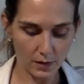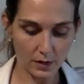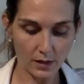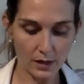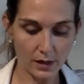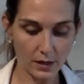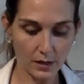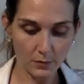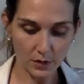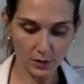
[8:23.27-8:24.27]
And again, I'm
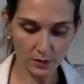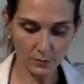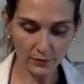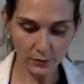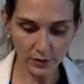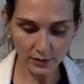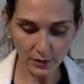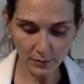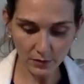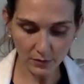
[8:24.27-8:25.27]
going to use my
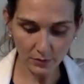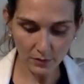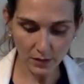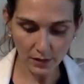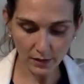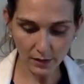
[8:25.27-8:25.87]
forceps so I'm not